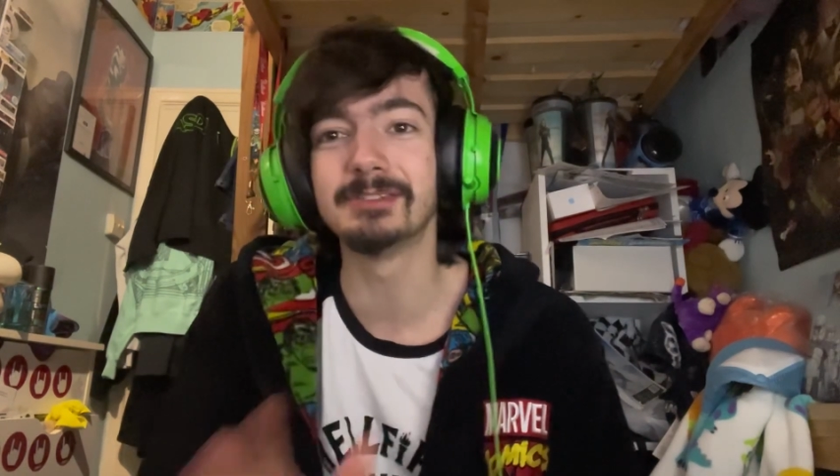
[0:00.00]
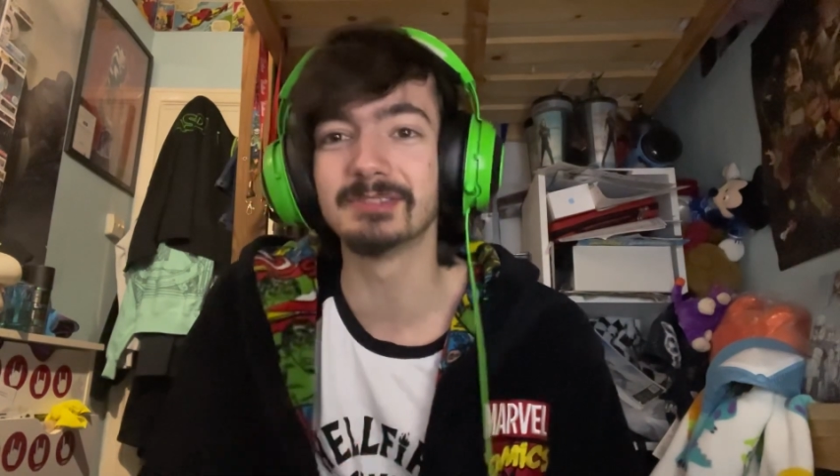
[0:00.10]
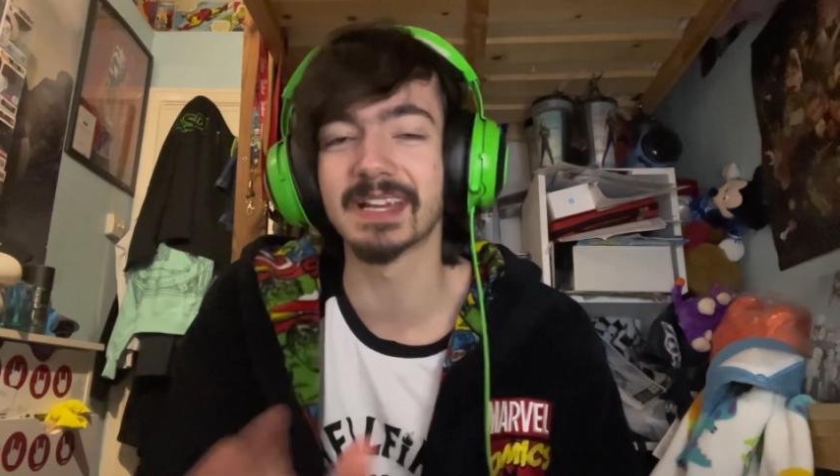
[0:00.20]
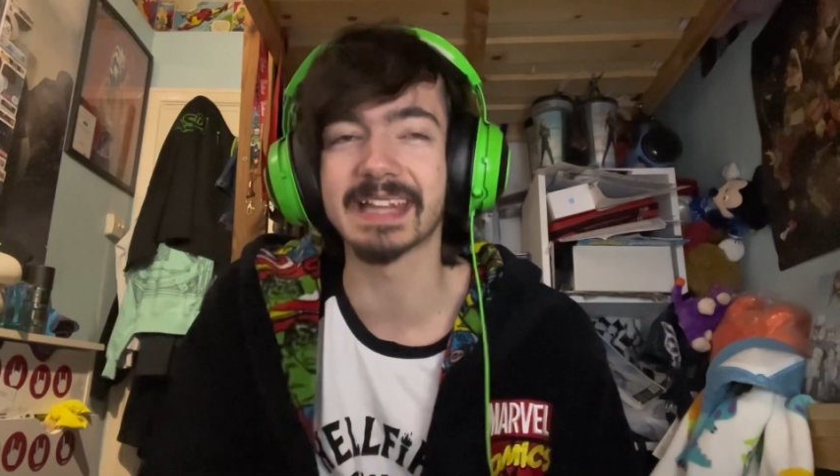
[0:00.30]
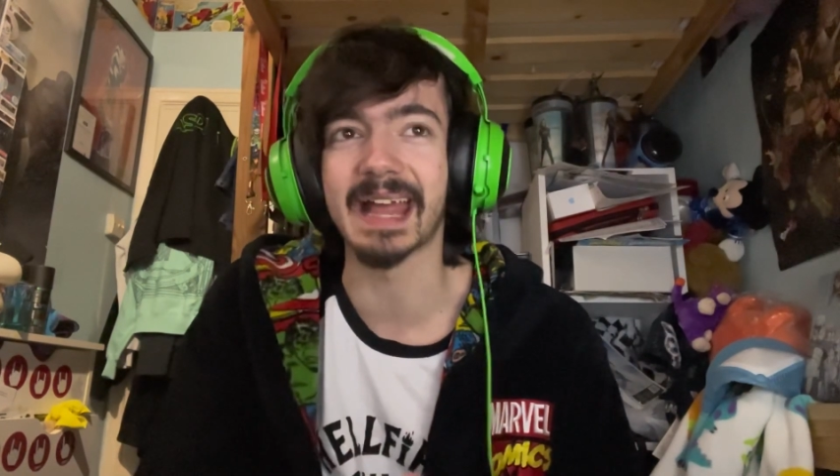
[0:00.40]
you
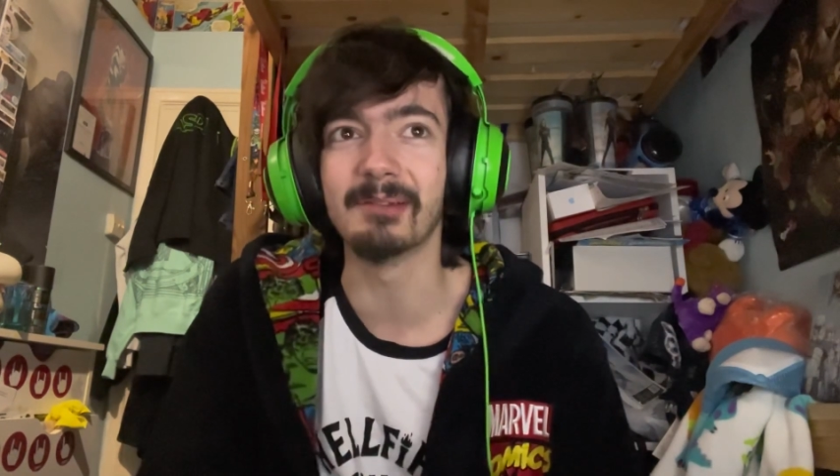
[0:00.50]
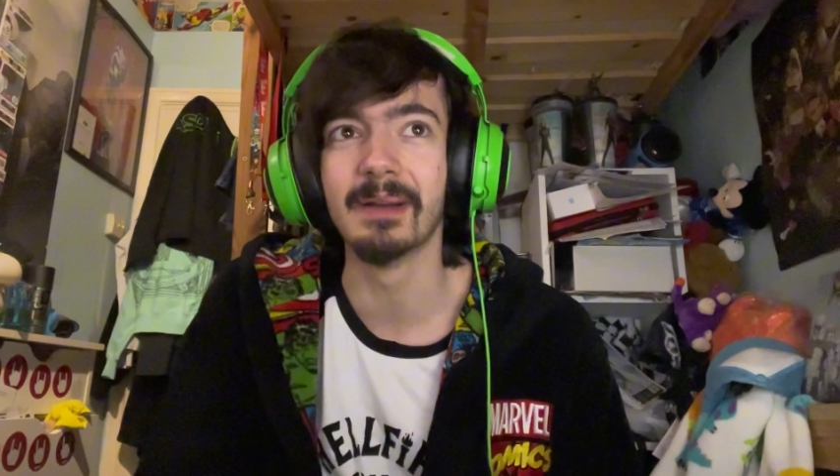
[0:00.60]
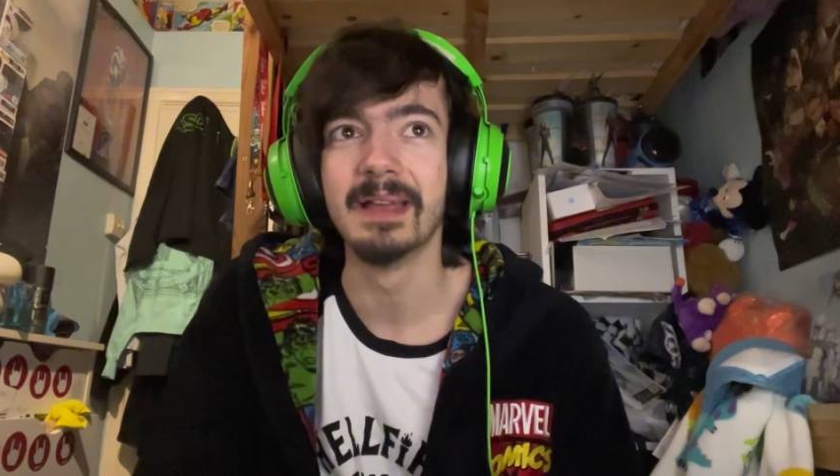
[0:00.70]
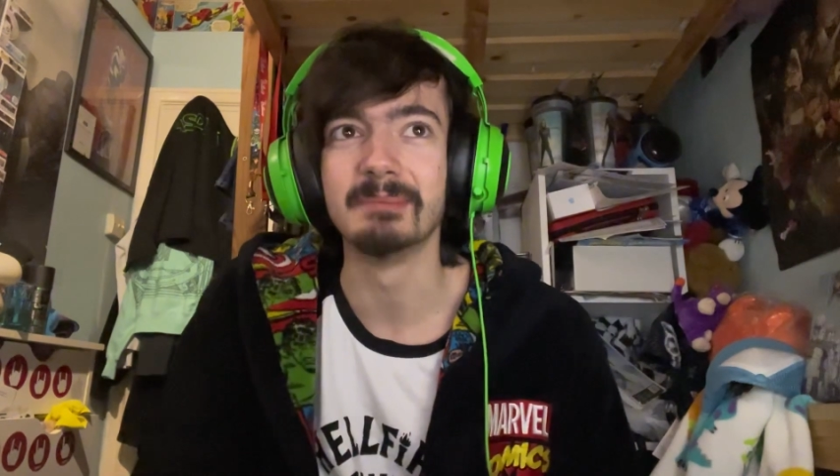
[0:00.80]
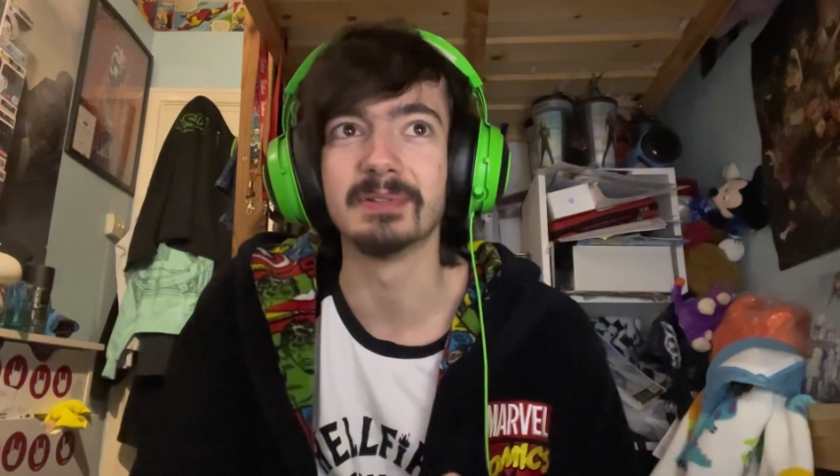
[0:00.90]
check that out
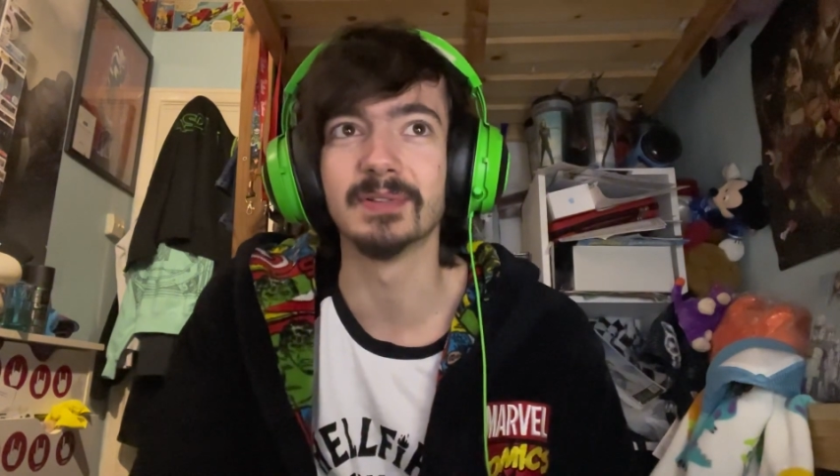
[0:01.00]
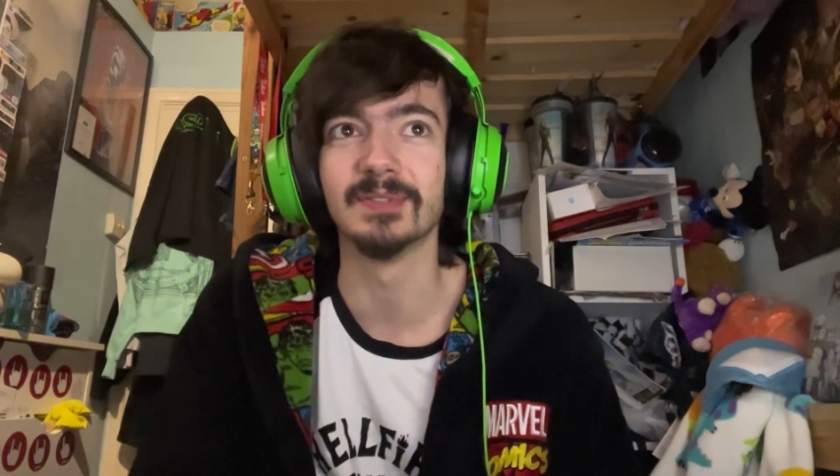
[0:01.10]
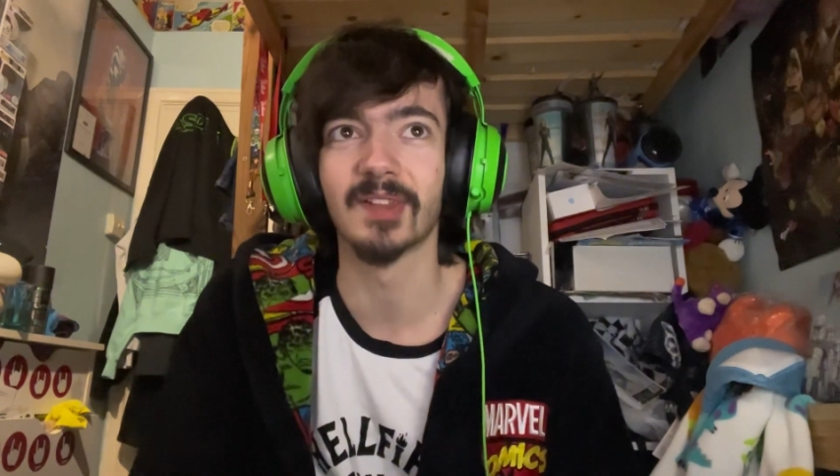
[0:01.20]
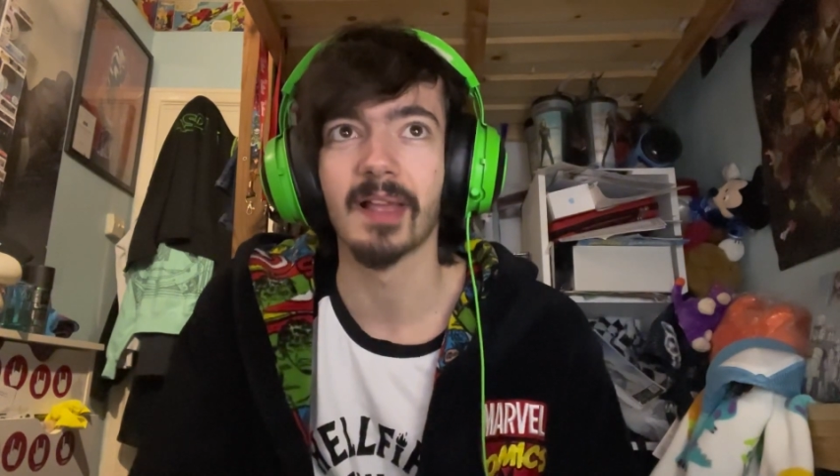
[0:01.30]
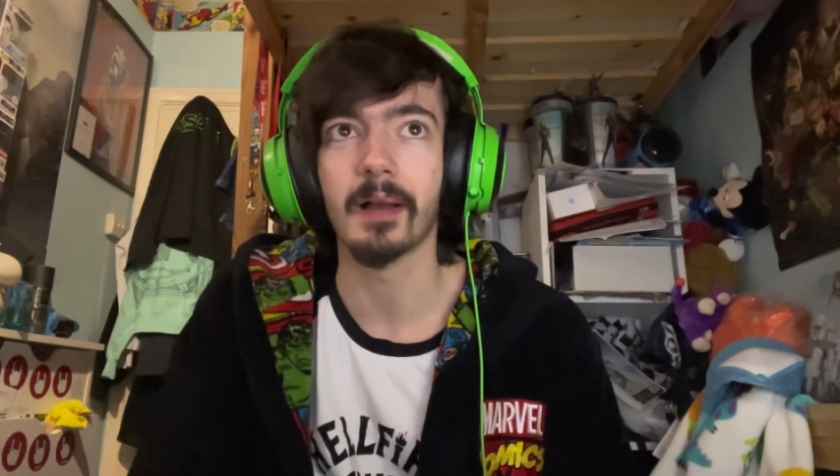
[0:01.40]
because